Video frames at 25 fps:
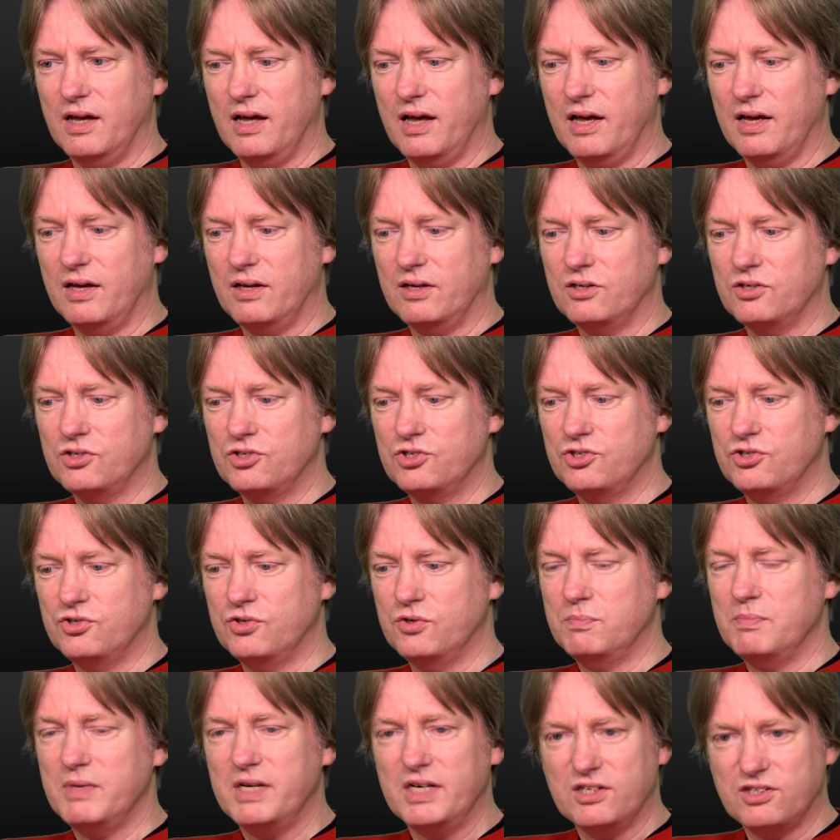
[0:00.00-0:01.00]
and
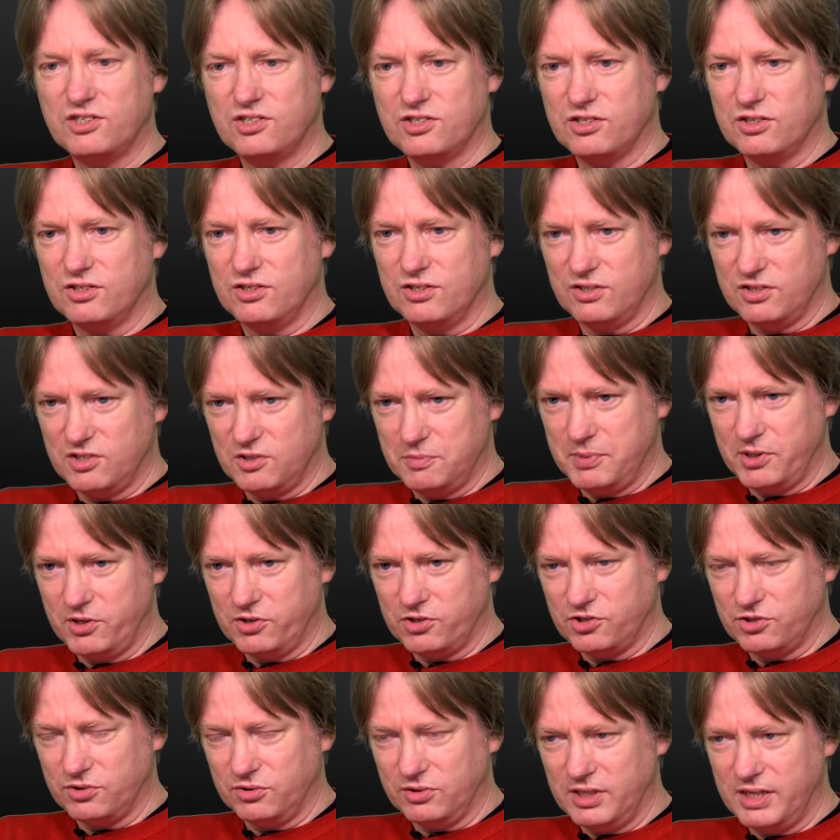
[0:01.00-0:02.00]
to minister to the
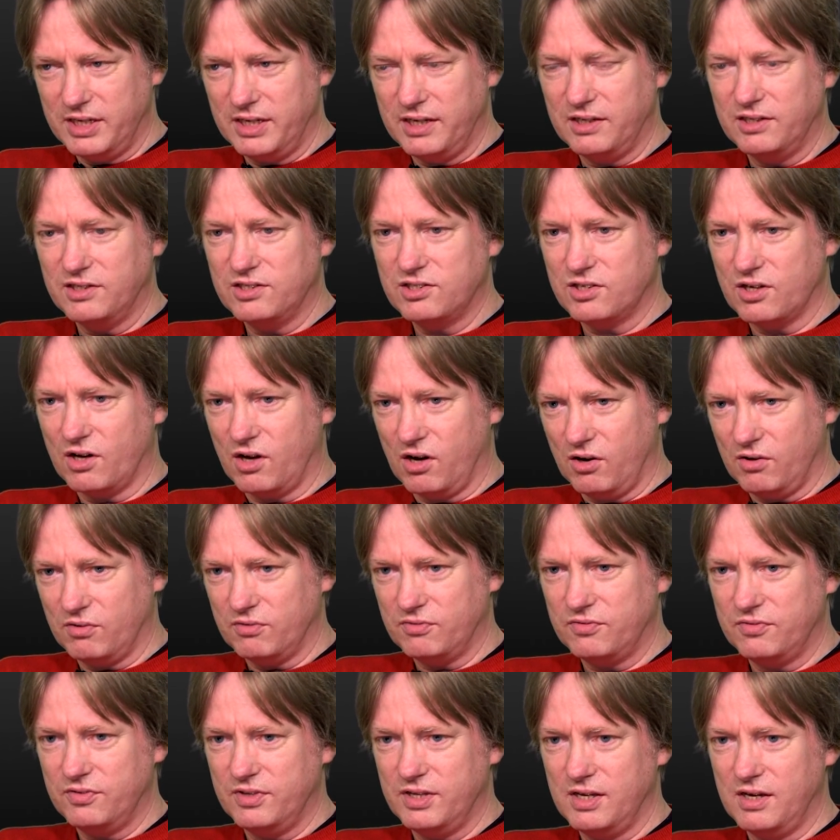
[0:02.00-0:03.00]
spiritual needs
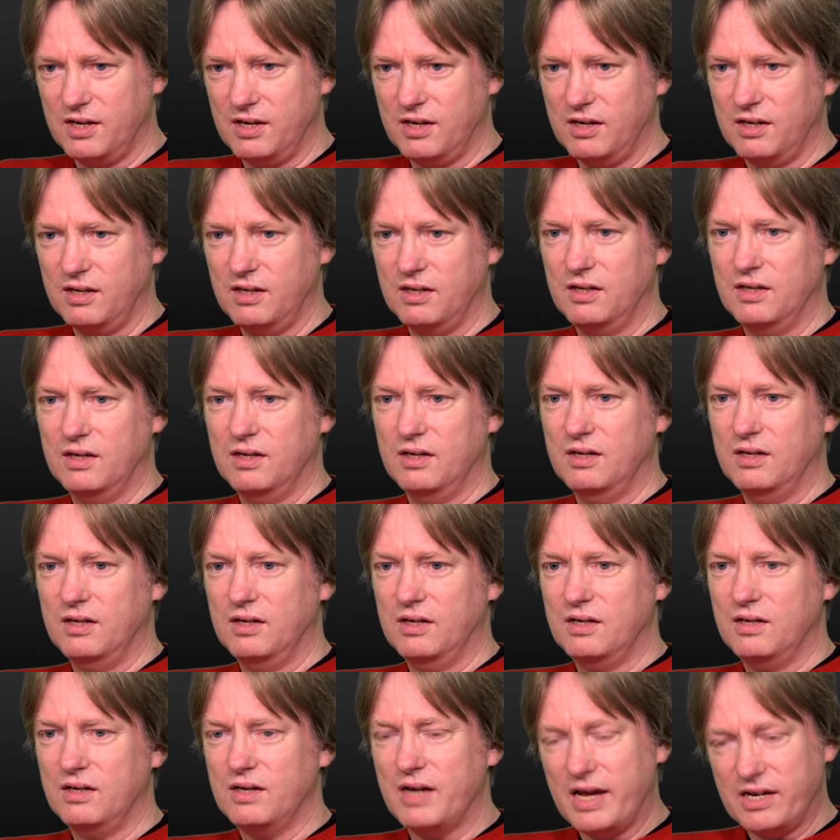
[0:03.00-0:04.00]
of the
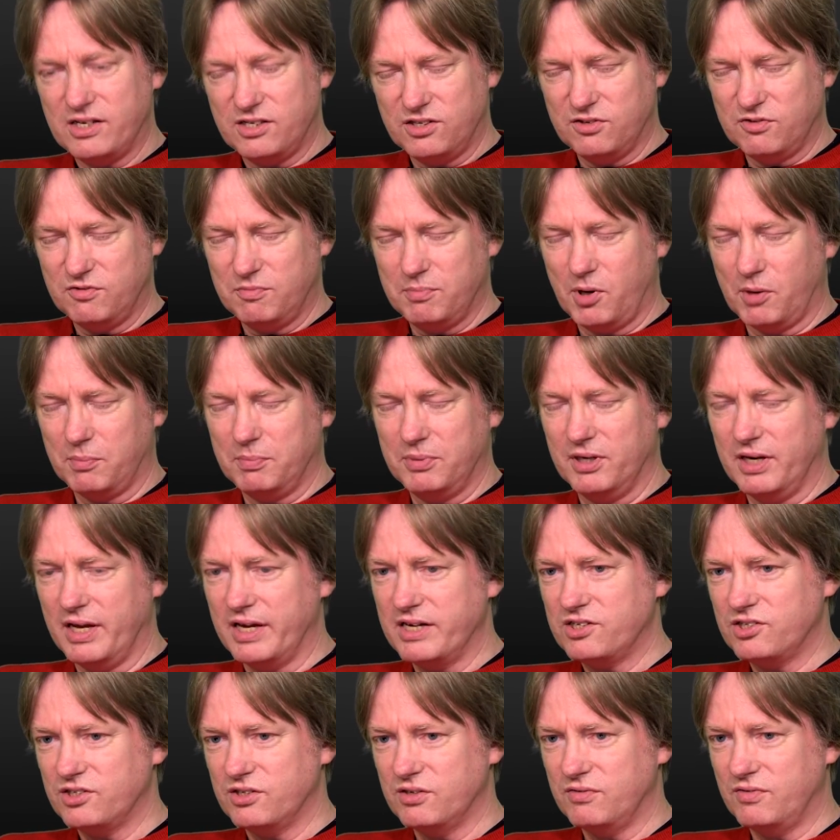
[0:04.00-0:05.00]
native
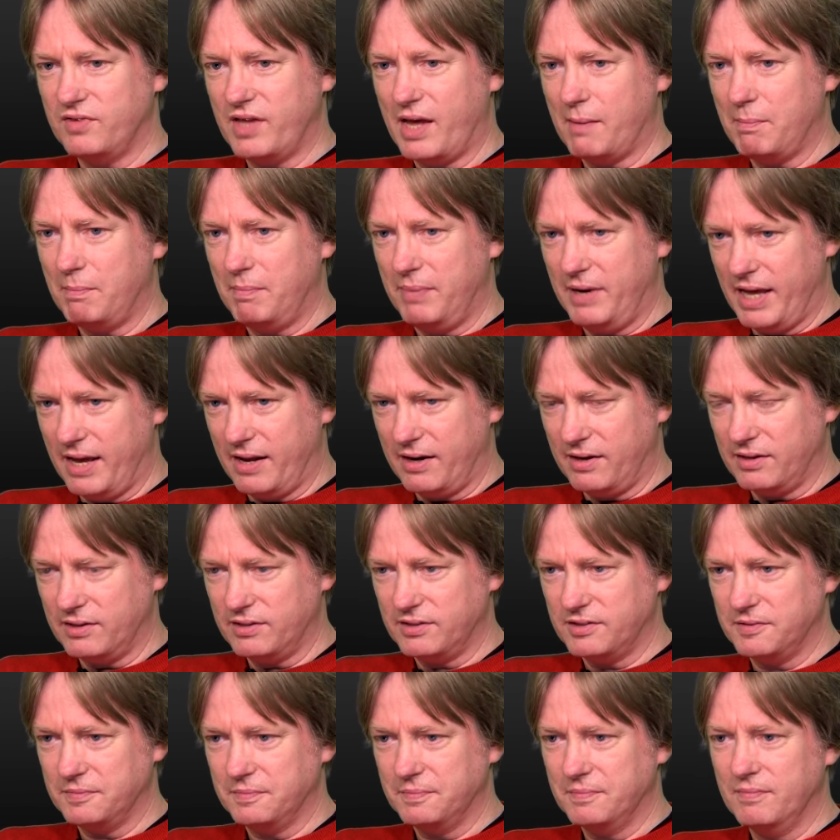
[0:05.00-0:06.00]
population of that
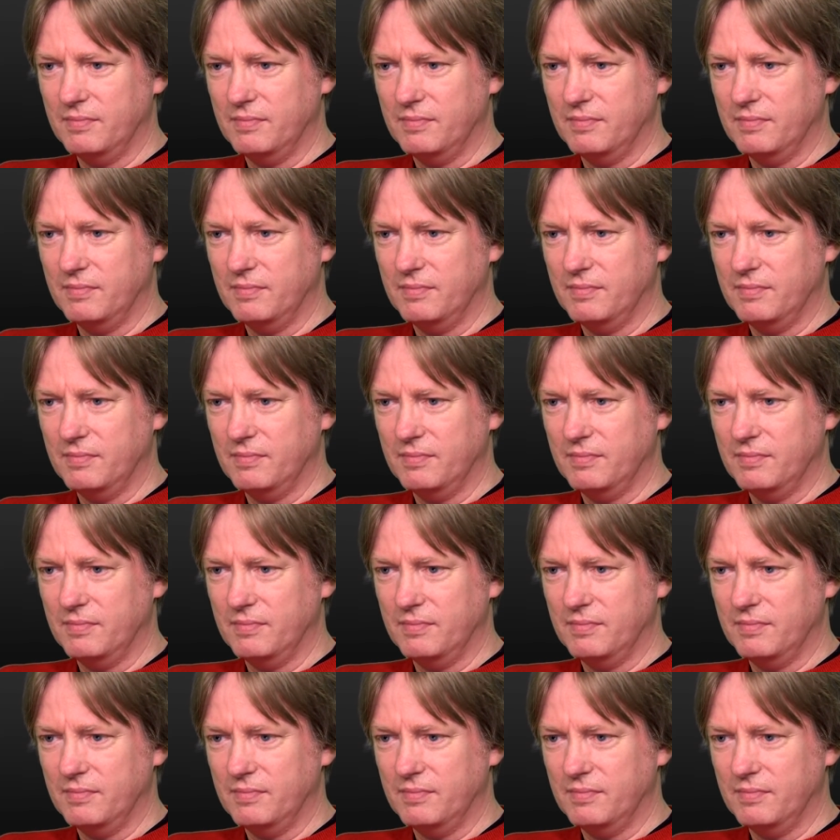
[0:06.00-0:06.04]
planet.